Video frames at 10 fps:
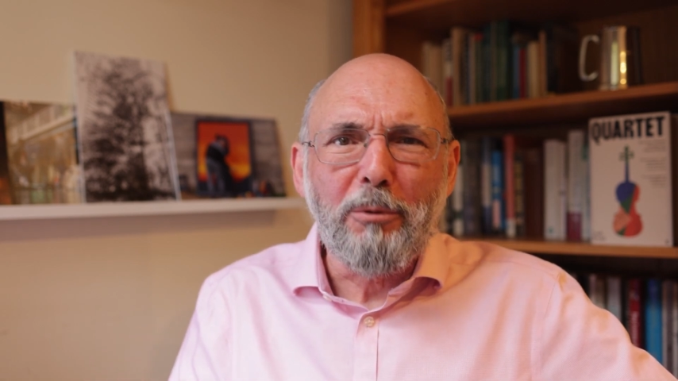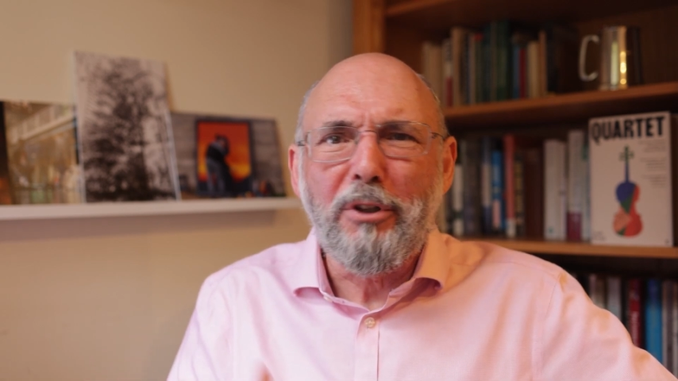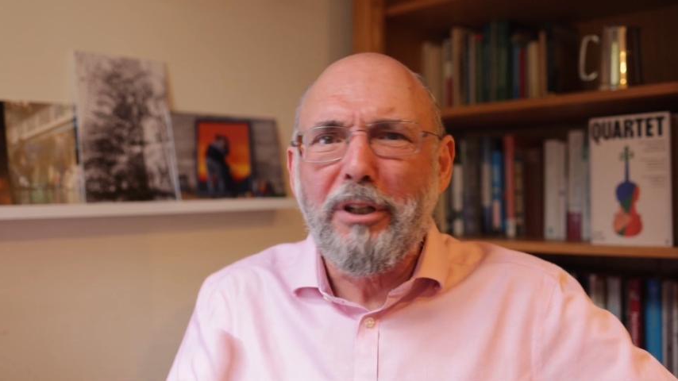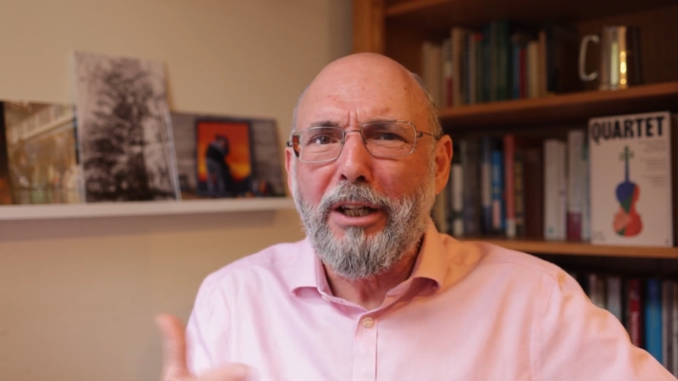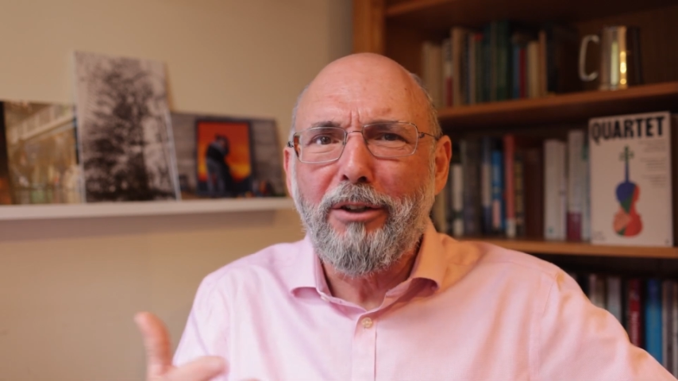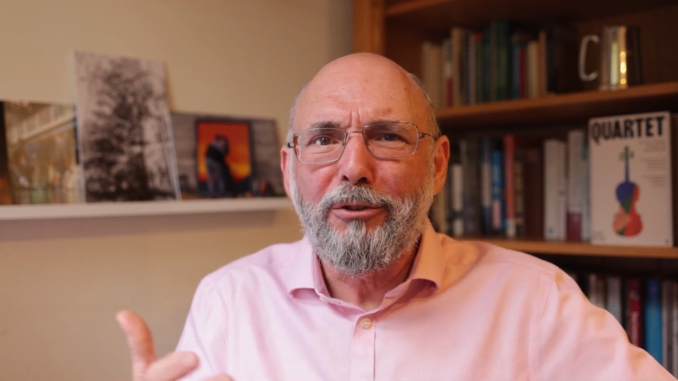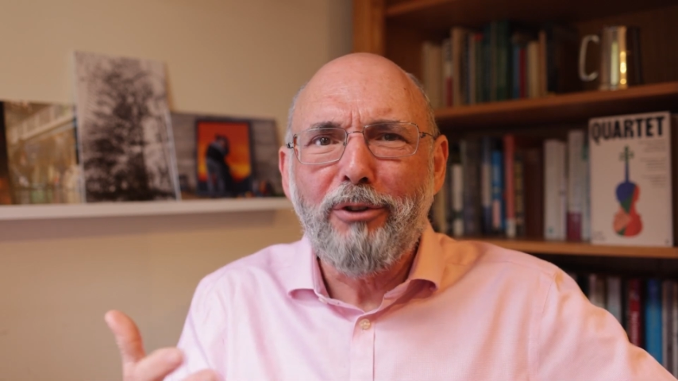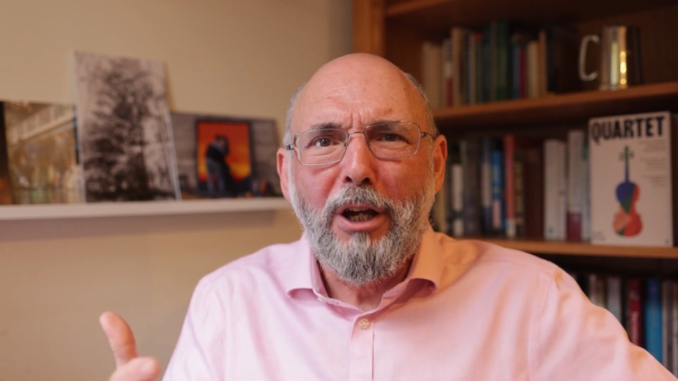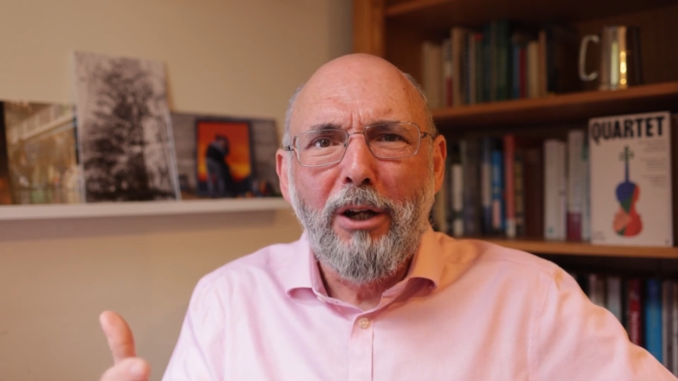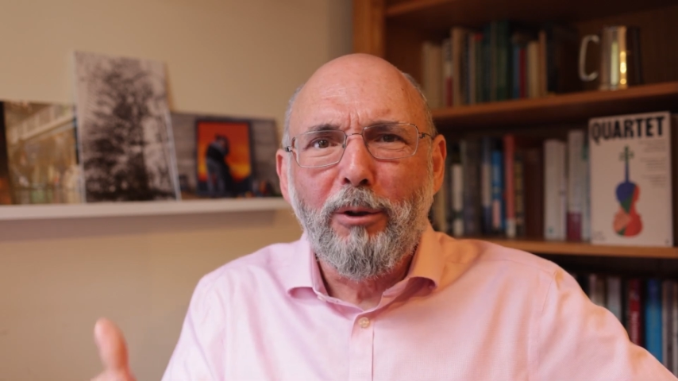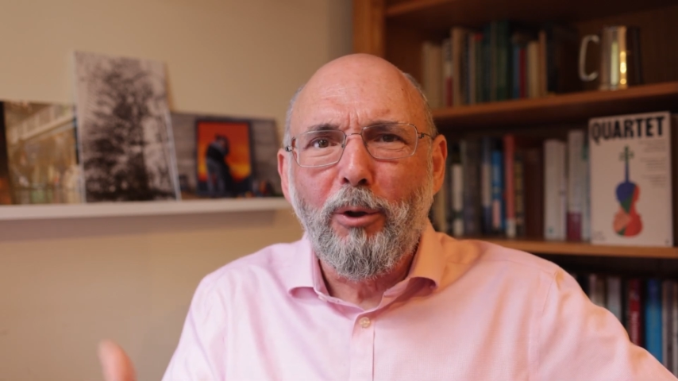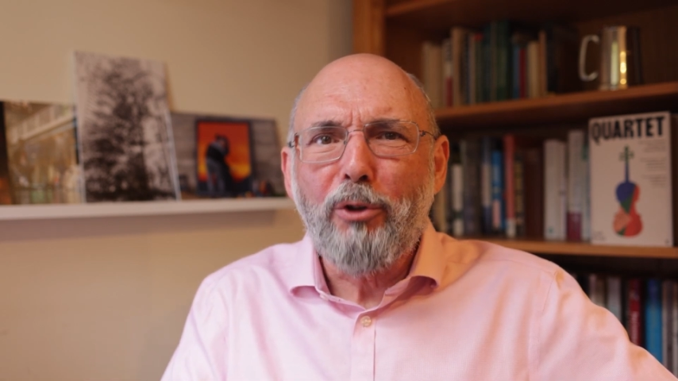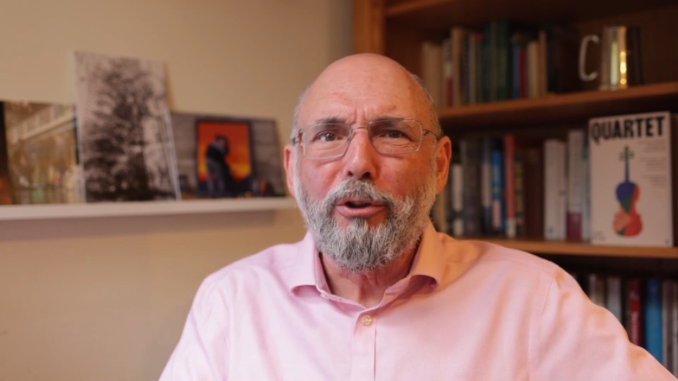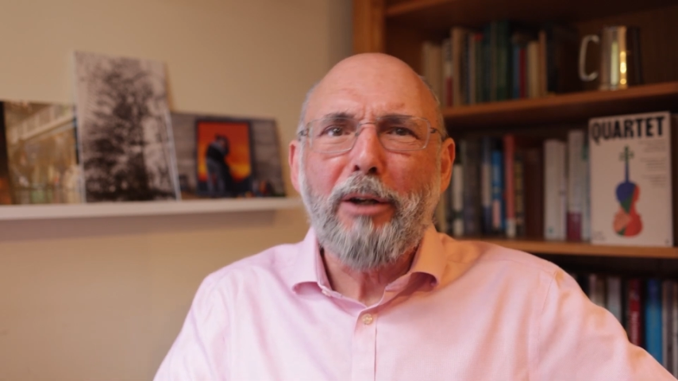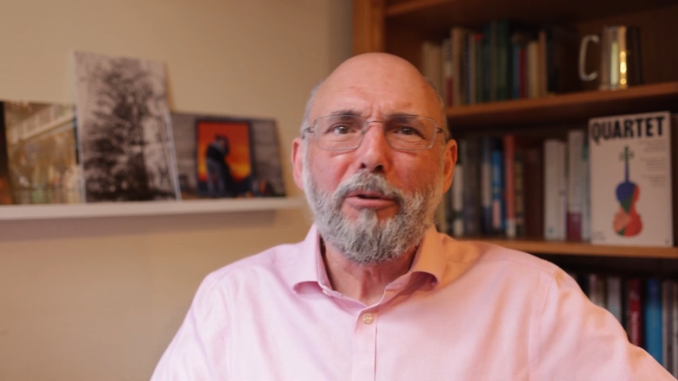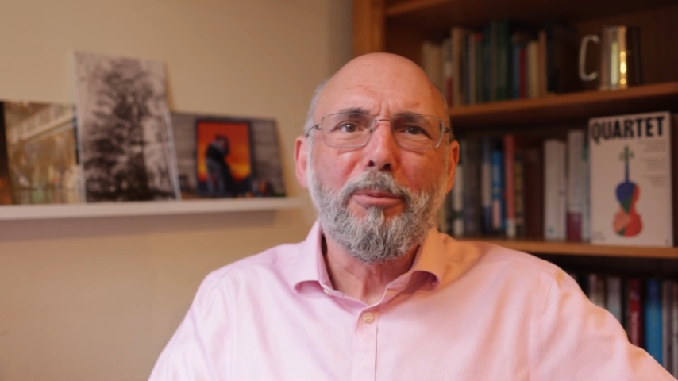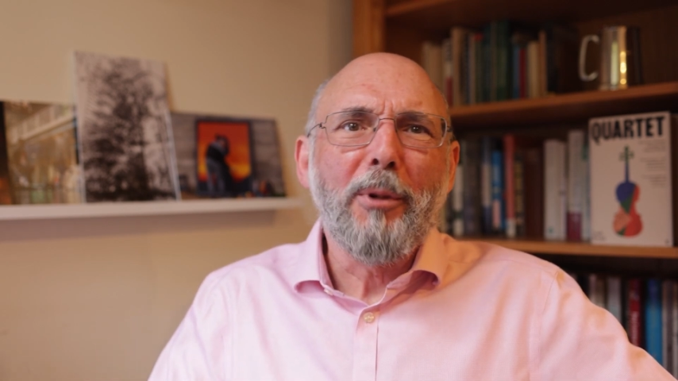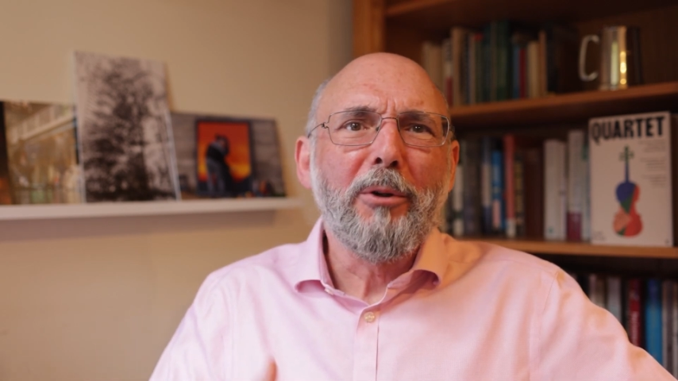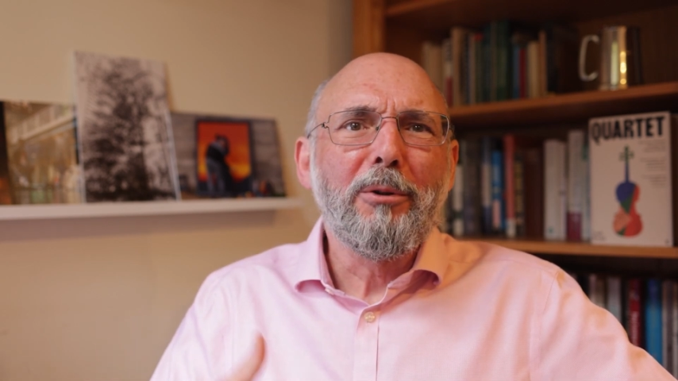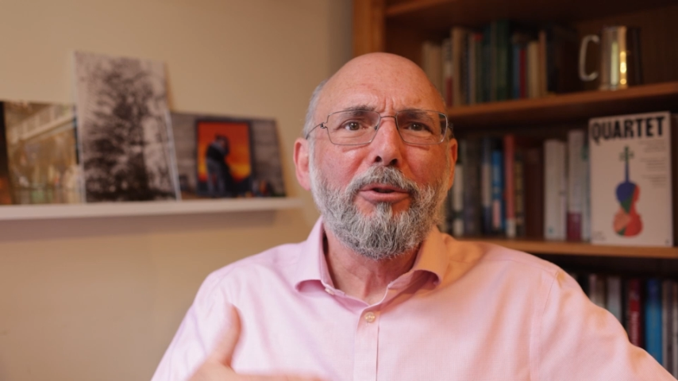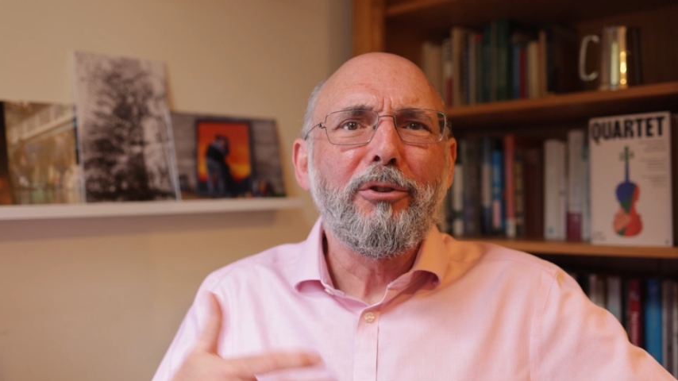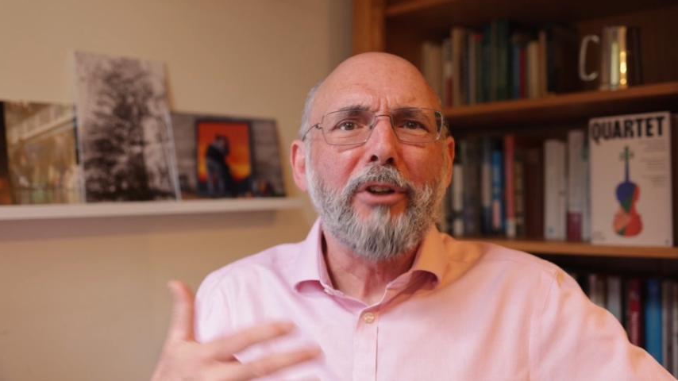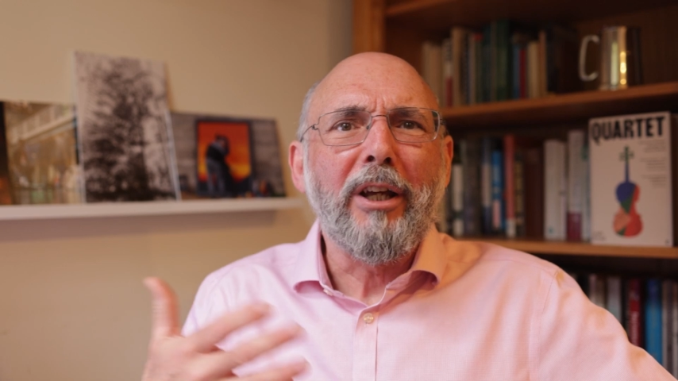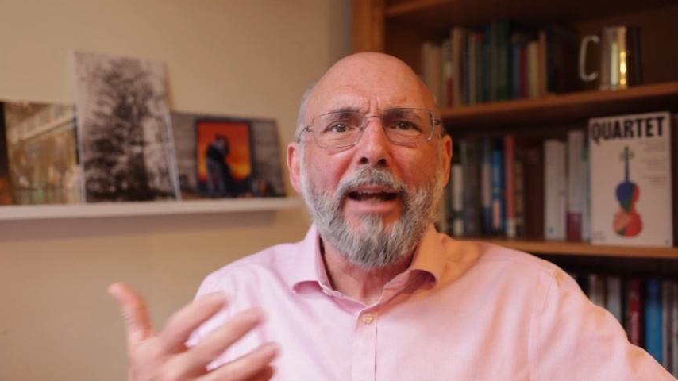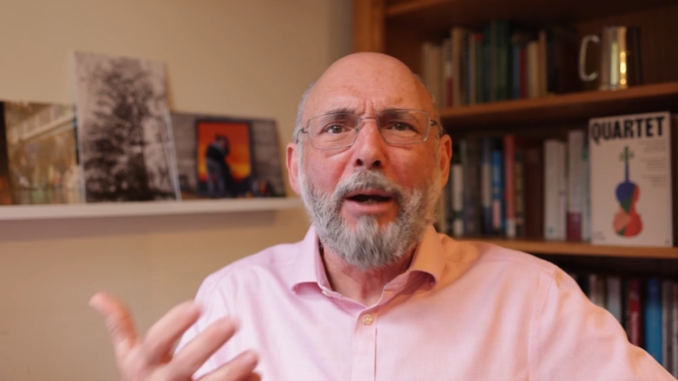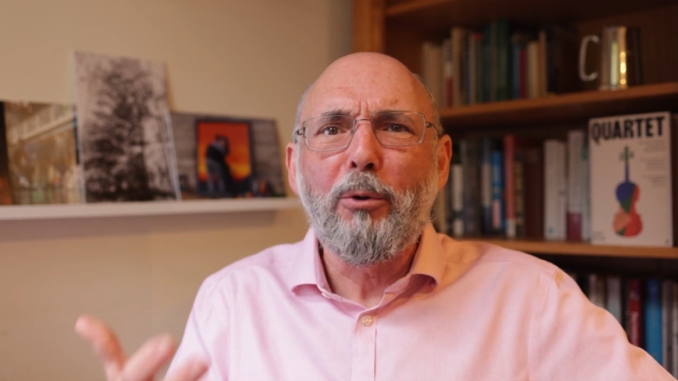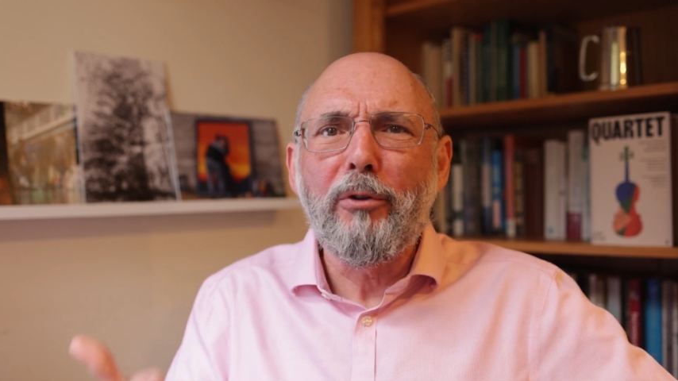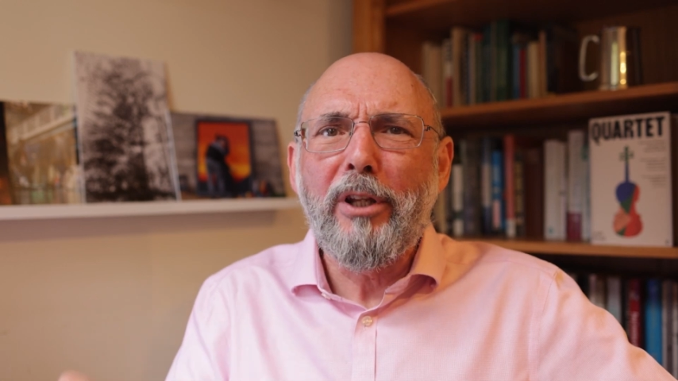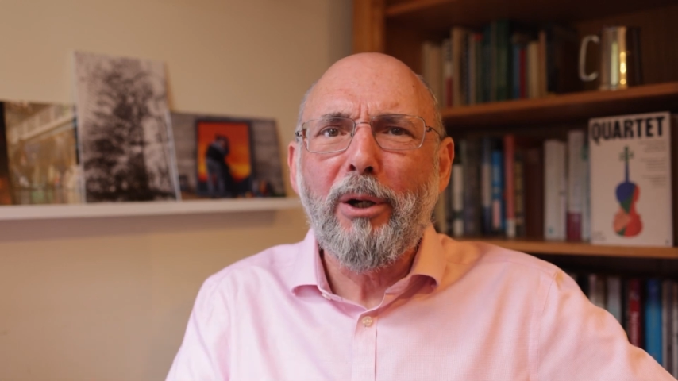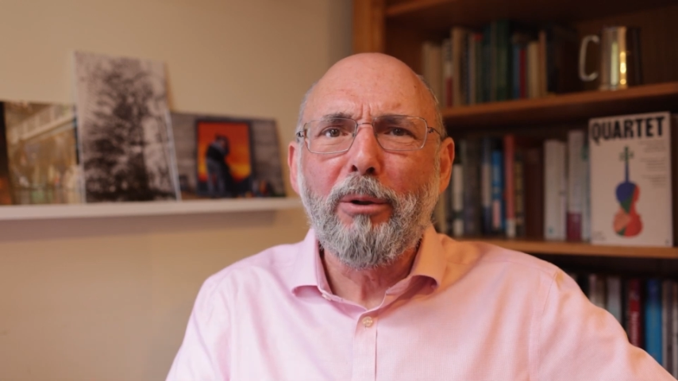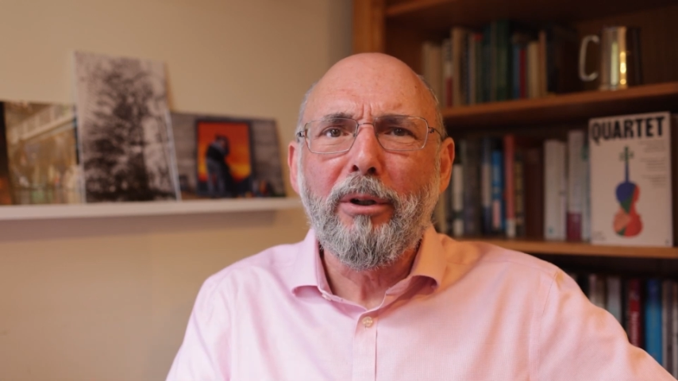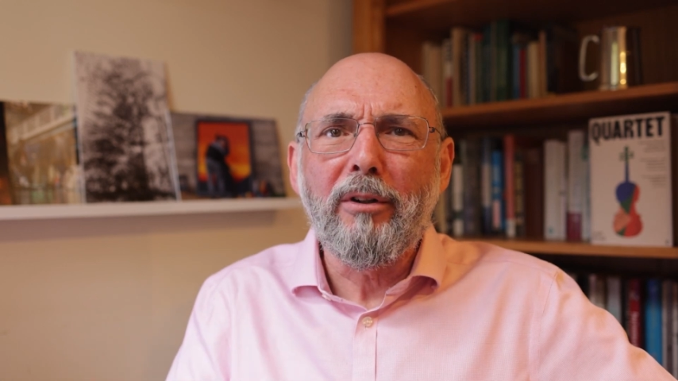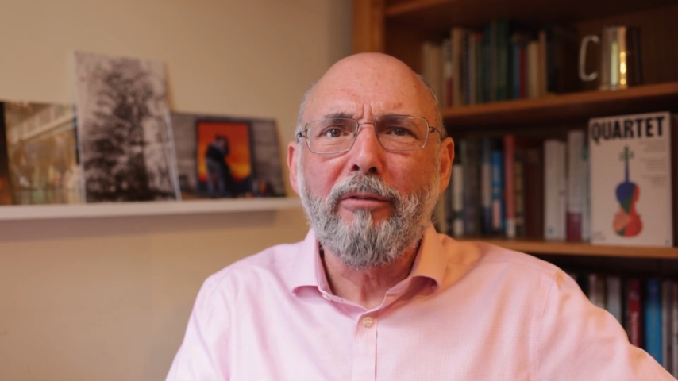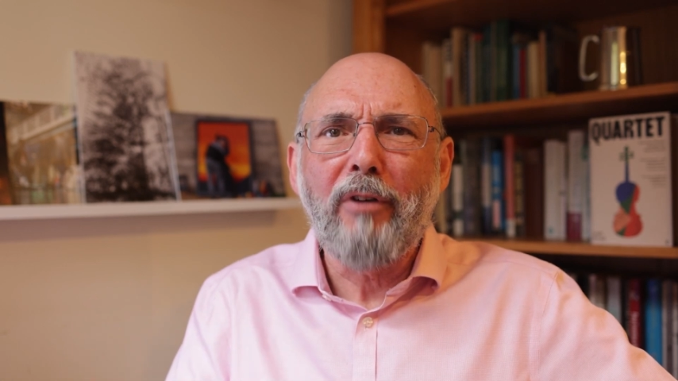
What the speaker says: today's large language models and how good they are at